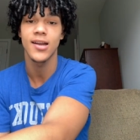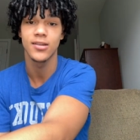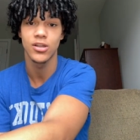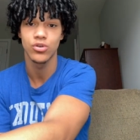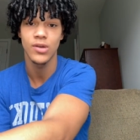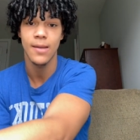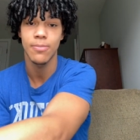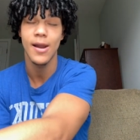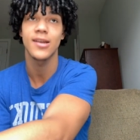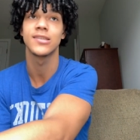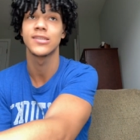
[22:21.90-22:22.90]
dude had
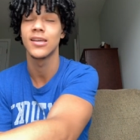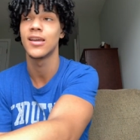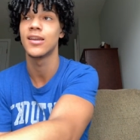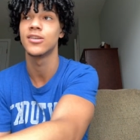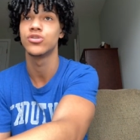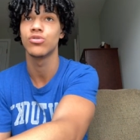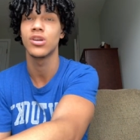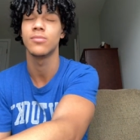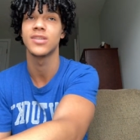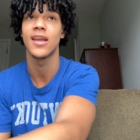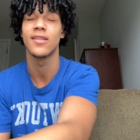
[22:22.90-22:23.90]
practiced it in his
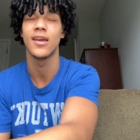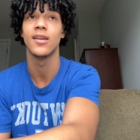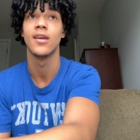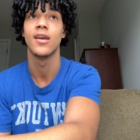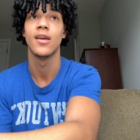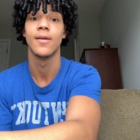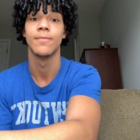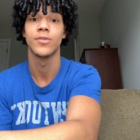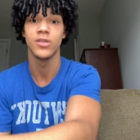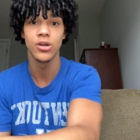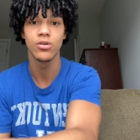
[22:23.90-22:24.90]
dreams, and then
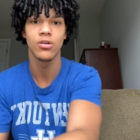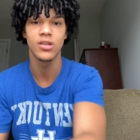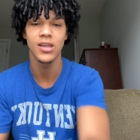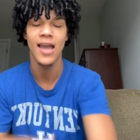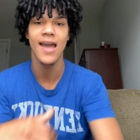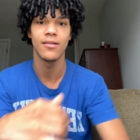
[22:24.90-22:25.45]
literally